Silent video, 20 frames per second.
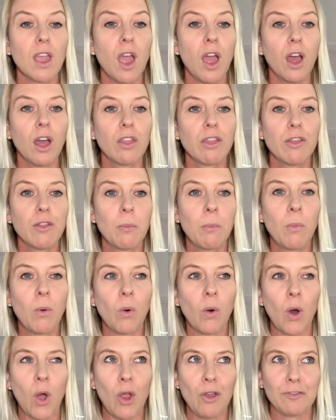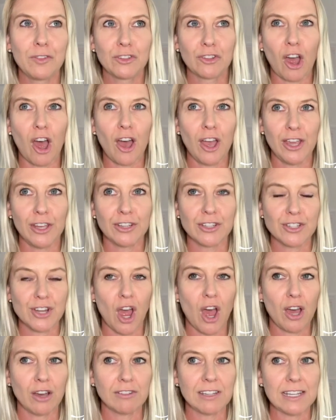the more overtired a
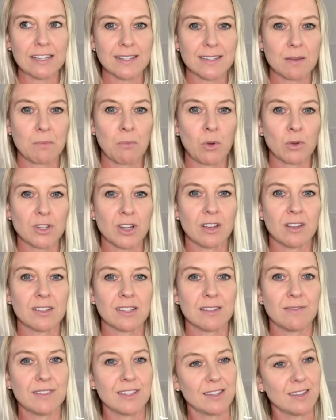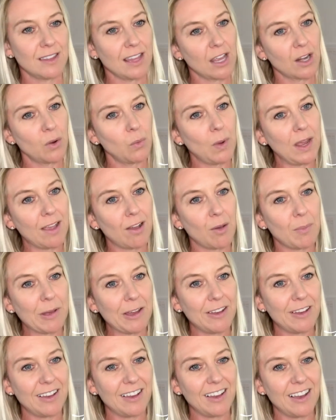child is, the more chance there is that they're going to wake up
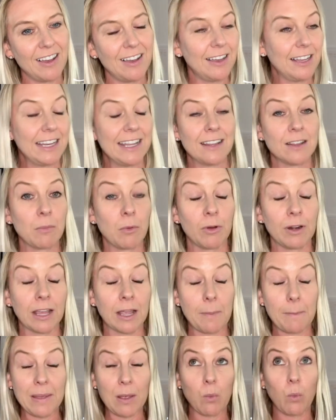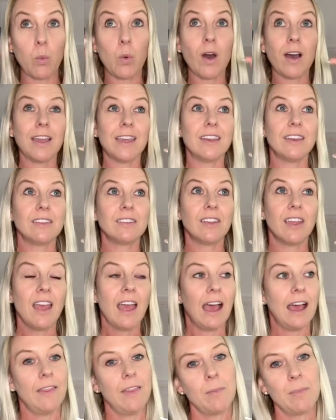early in the morning and be wired
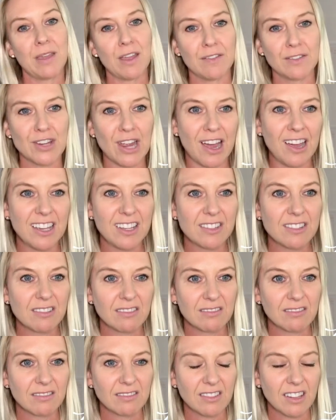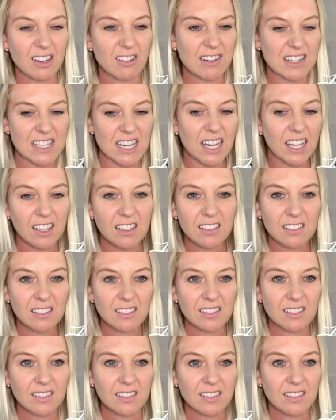and then be overtired. and grisly
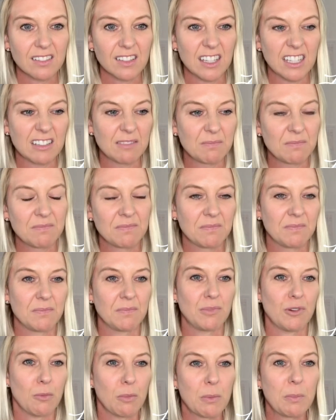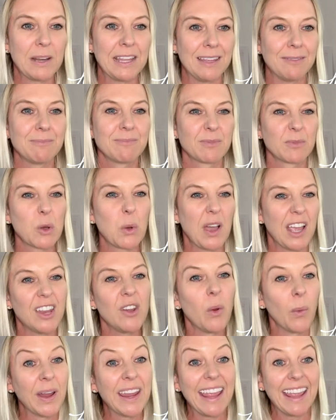and probably quite
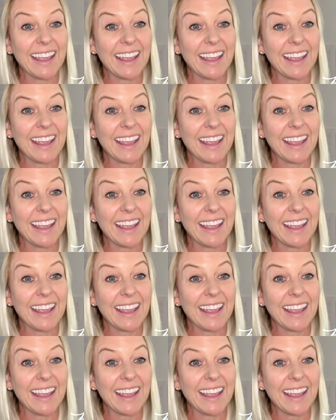annoying.